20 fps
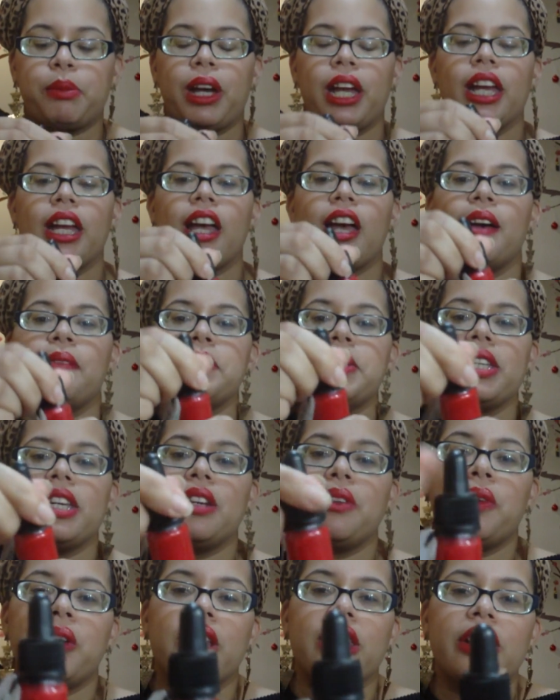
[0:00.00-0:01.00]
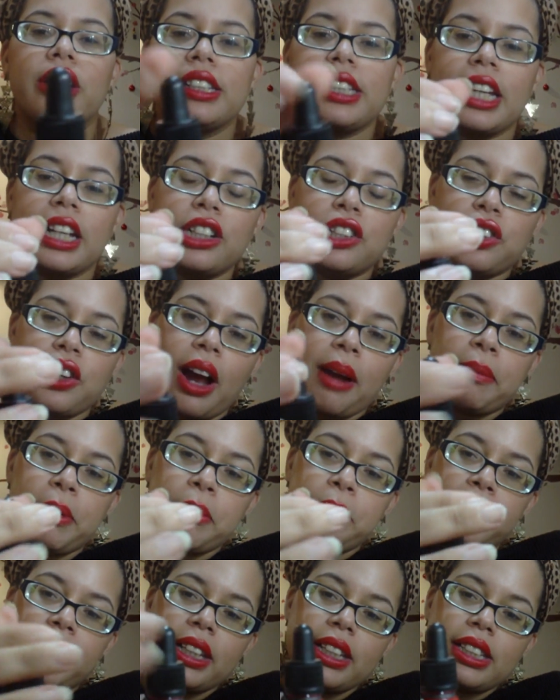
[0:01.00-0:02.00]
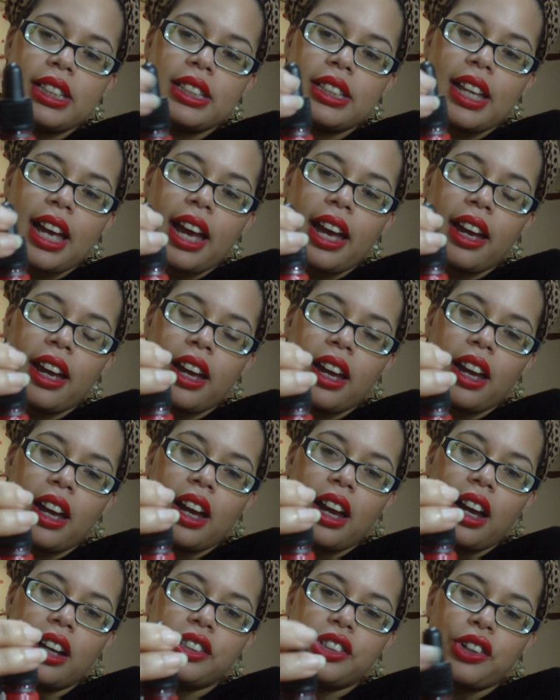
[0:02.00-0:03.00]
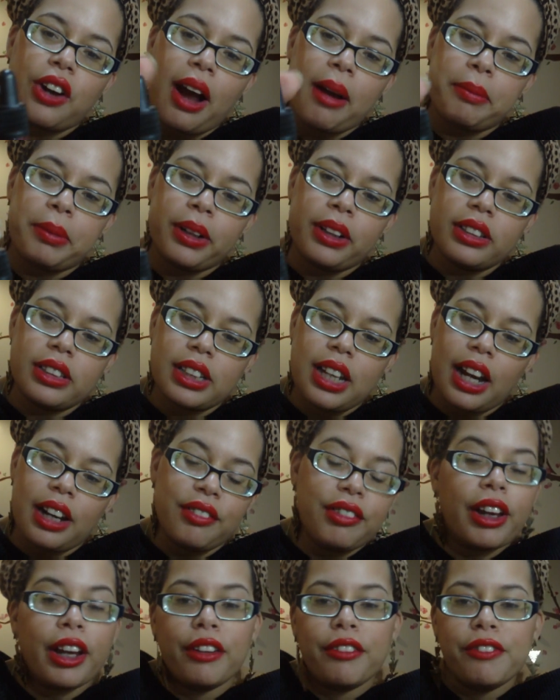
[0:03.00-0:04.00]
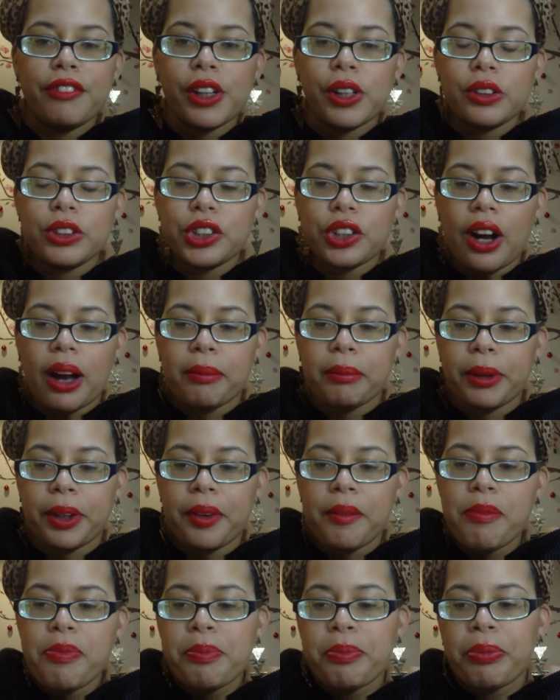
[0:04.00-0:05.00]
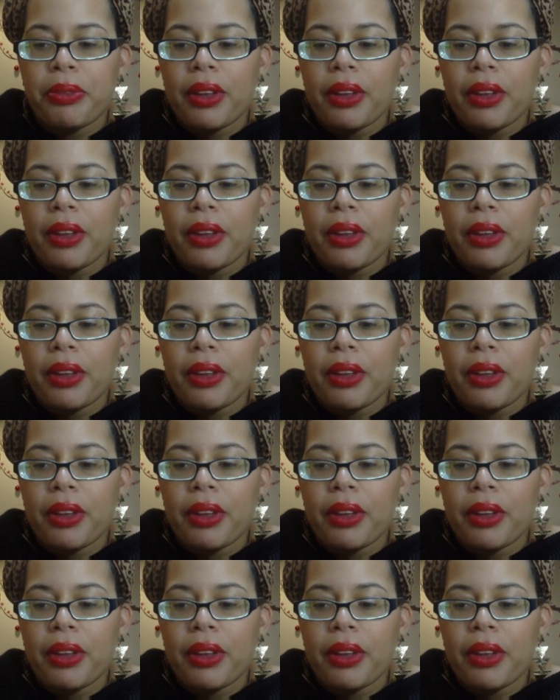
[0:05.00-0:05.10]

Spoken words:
But it comes in what looks like a dropper, but this is not a dropper. It's kind of like a faux dropper.